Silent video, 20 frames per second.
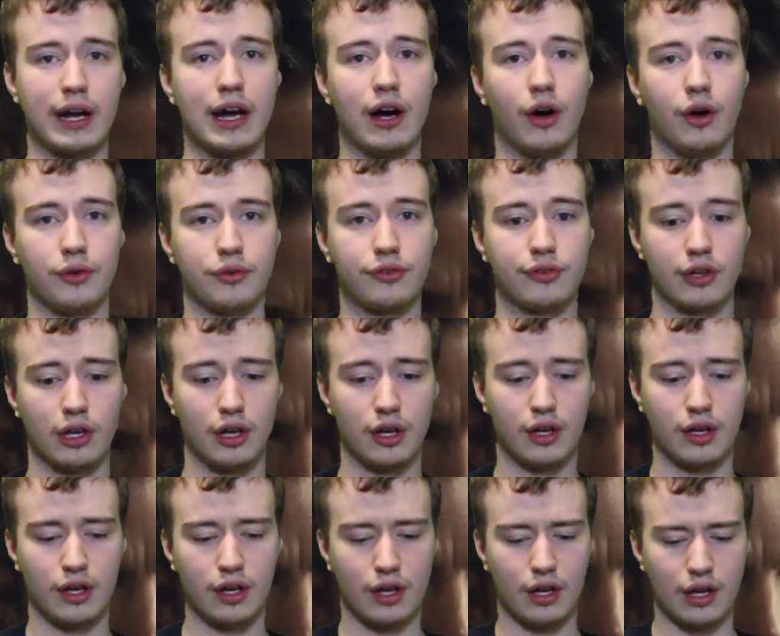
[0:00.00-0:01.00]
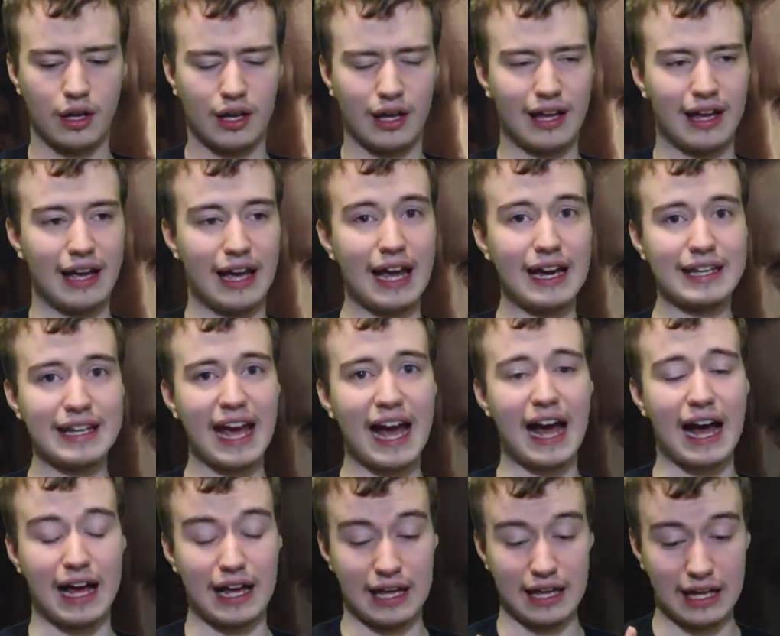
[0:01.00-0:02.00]
else. And
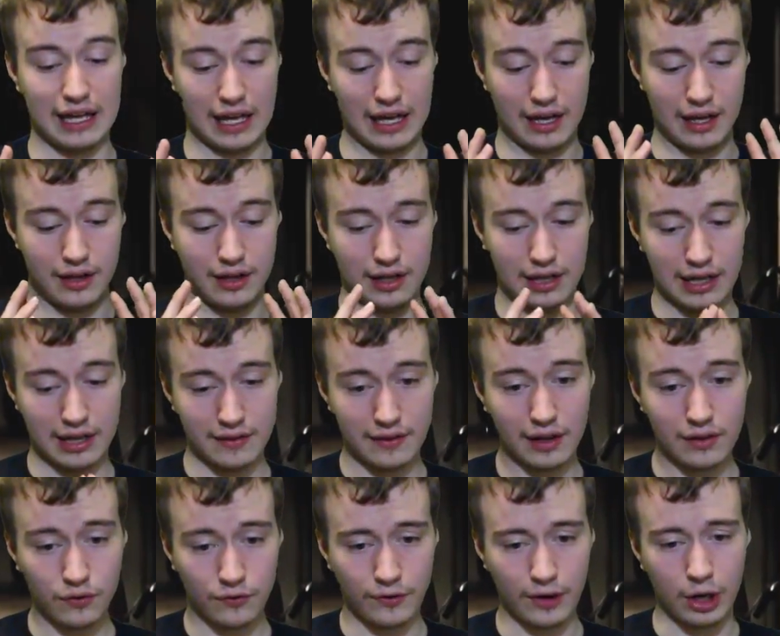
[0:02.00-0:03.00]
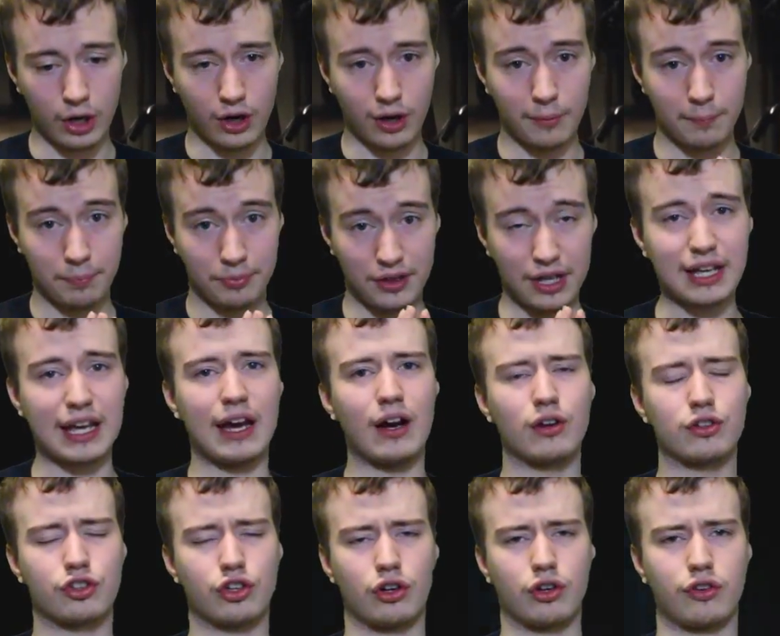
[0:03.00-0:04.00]
yeah, in this film, the
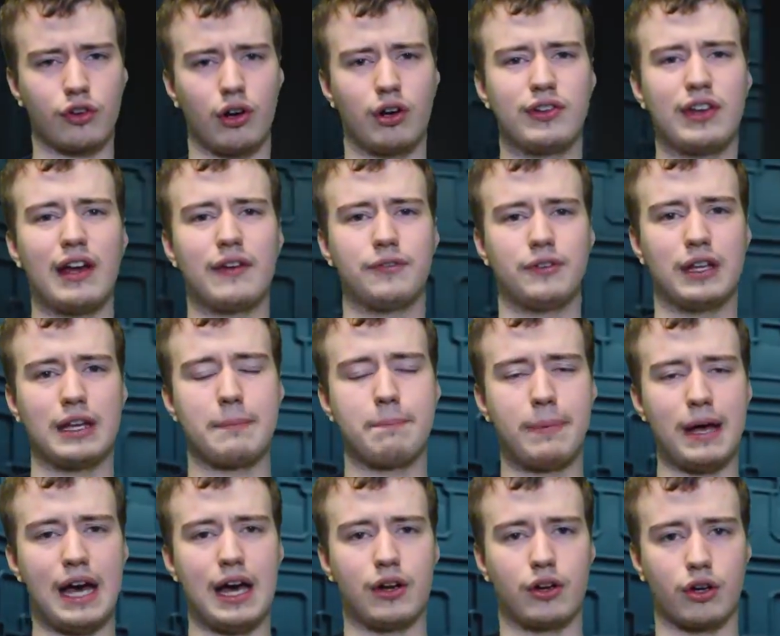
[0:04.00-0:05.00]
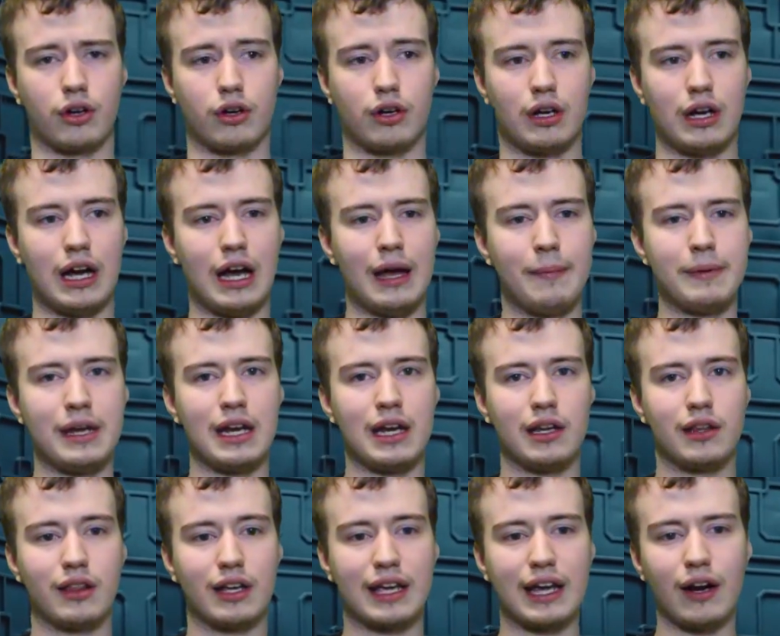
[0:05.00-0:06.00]
characters are definitely better. I
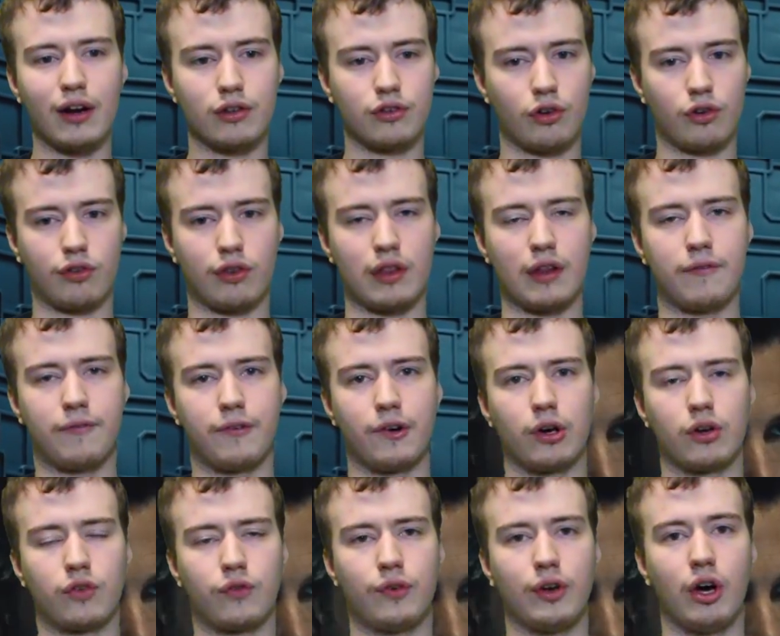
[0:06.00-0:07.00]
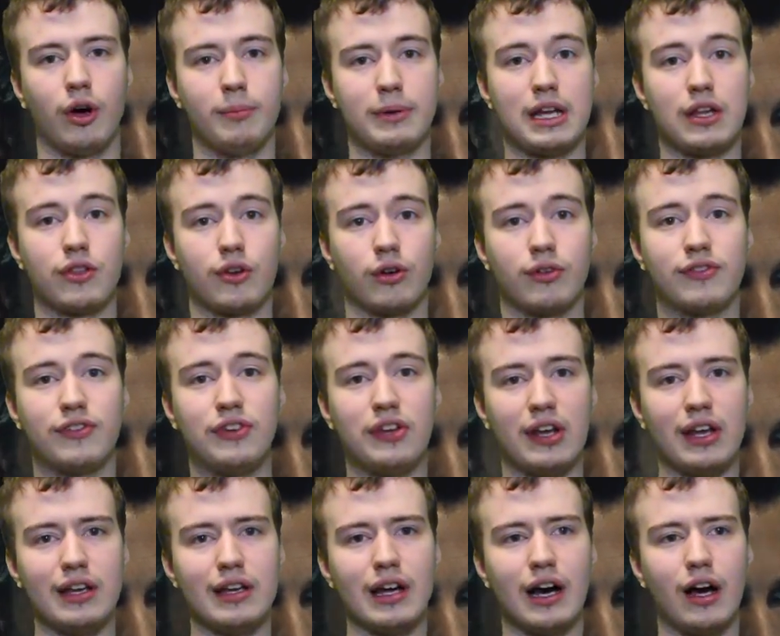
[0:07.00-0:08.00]
mean, the characters in the first film either
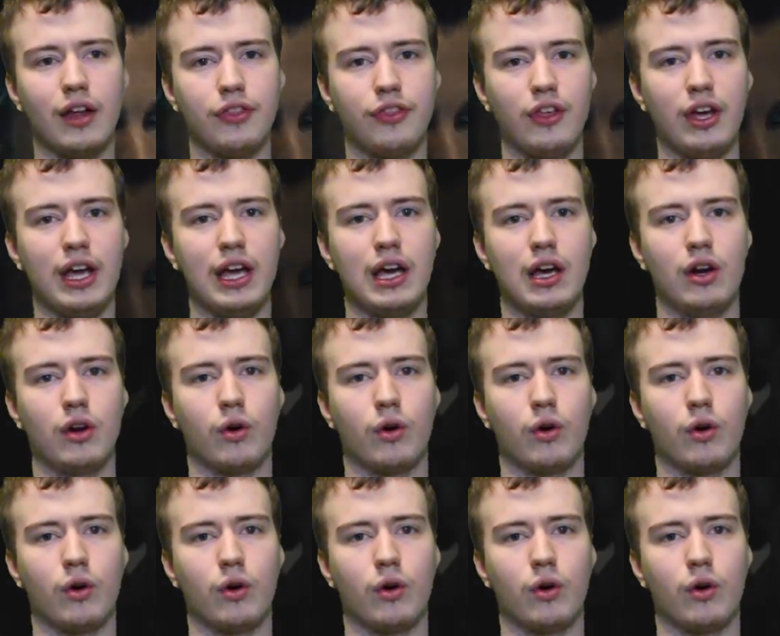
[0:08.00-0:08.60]
did nothing